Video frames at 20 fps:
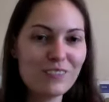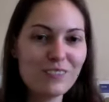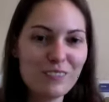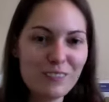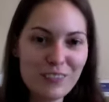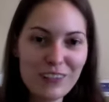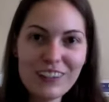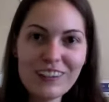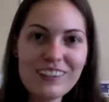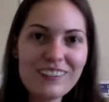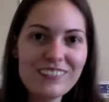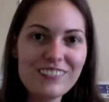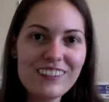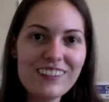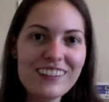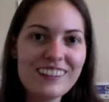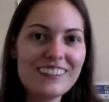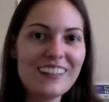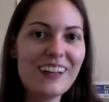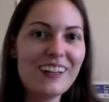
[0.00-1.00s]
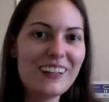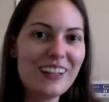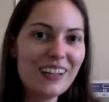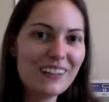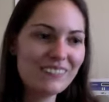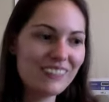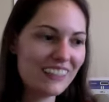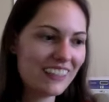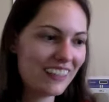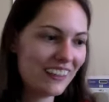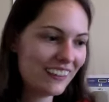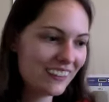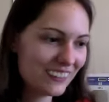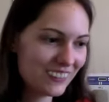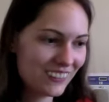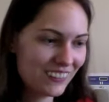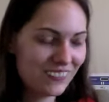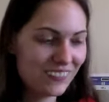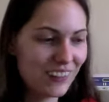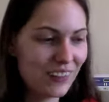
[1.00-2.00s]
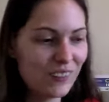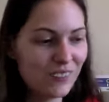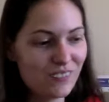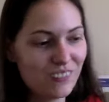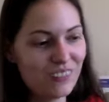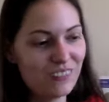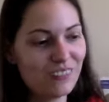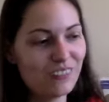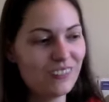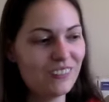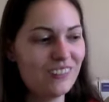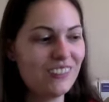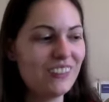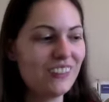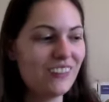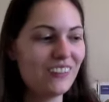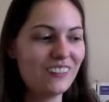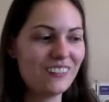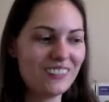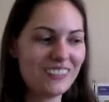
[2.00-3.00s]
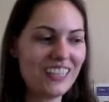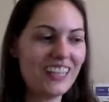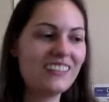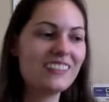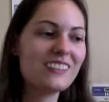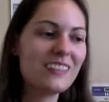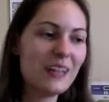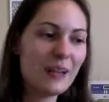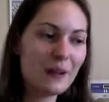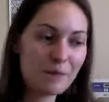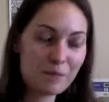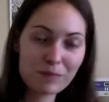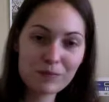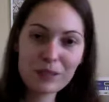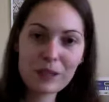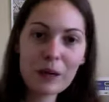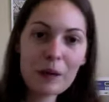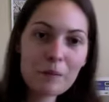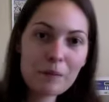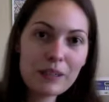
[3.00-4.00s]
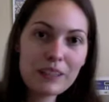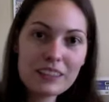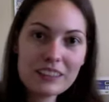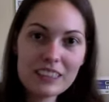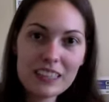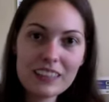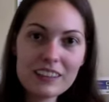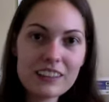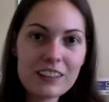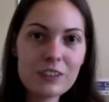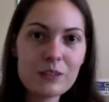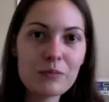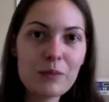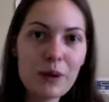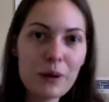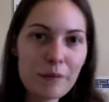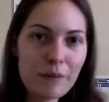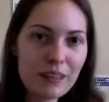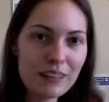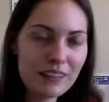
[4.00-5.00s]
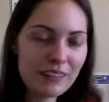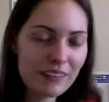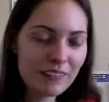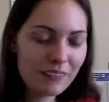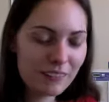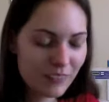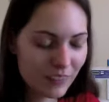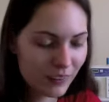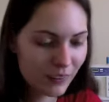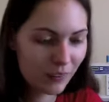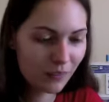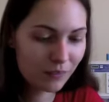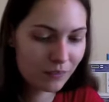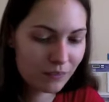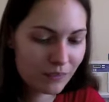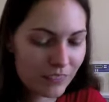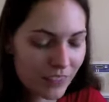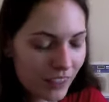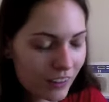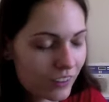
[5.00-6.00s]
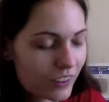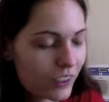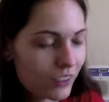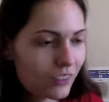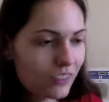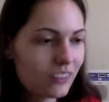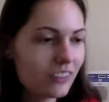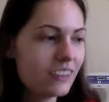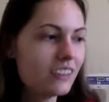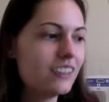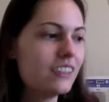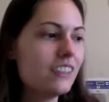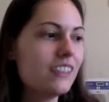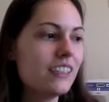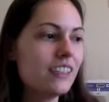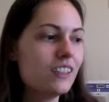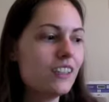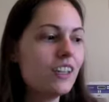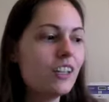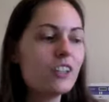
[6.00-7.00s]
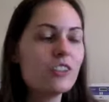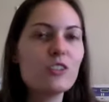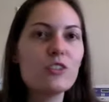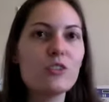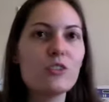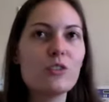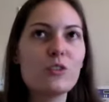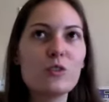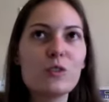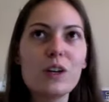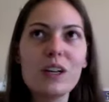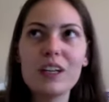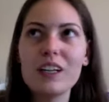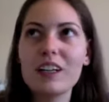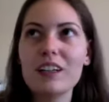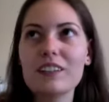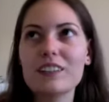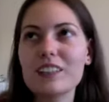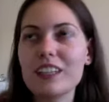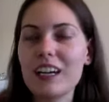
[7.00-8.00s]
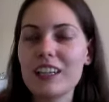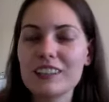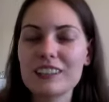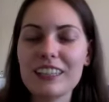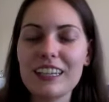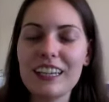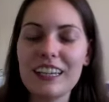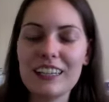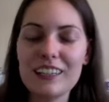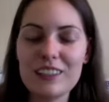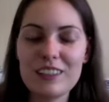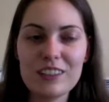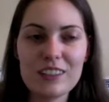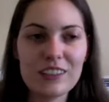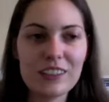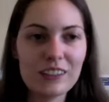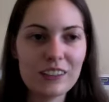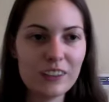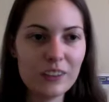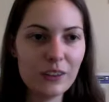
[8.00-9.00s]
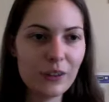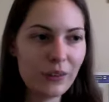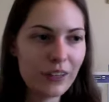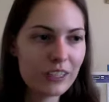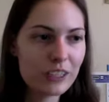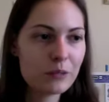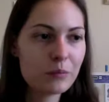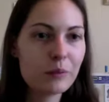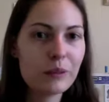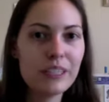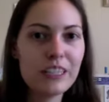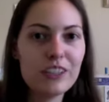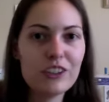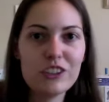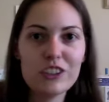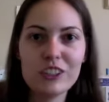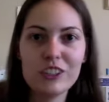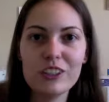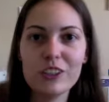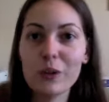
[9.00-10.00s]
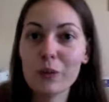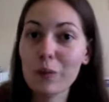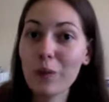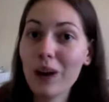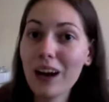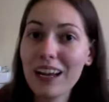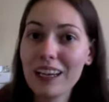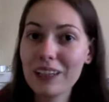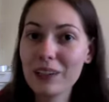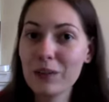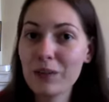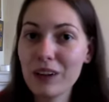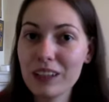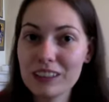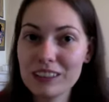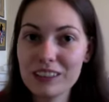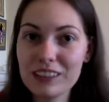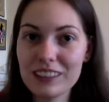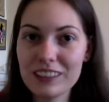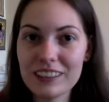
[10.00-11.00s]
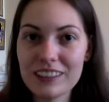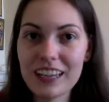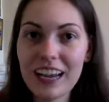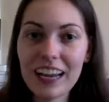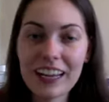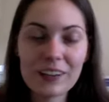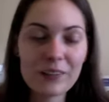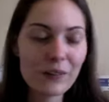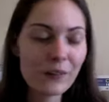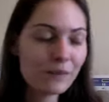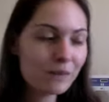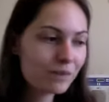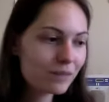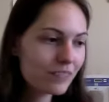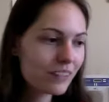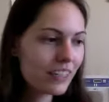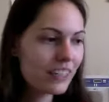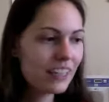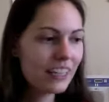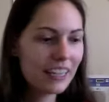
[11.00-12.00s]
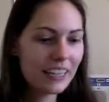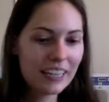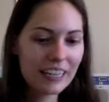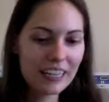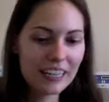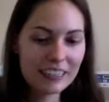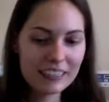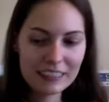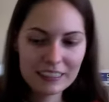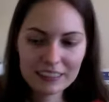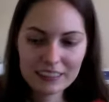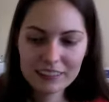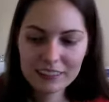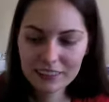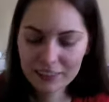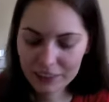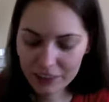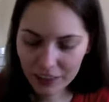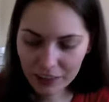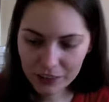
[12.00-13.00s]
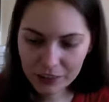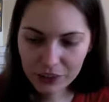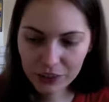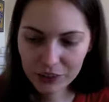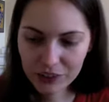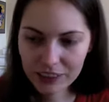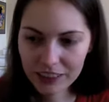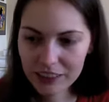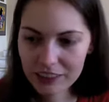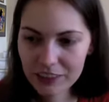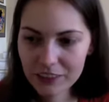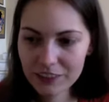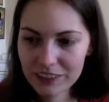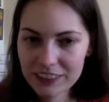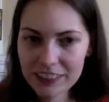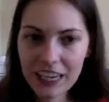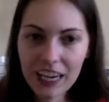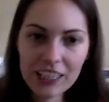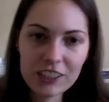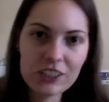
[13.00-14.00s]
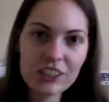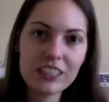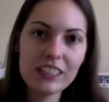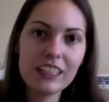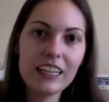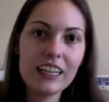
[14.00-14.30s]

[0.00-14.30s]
very, very dynamic character development for dear old Sasuke. But it's at this moment, you know, Naruto's listening to Sasuke's, you know, explanation of why he wants this title. And Naruto thinks of Itachi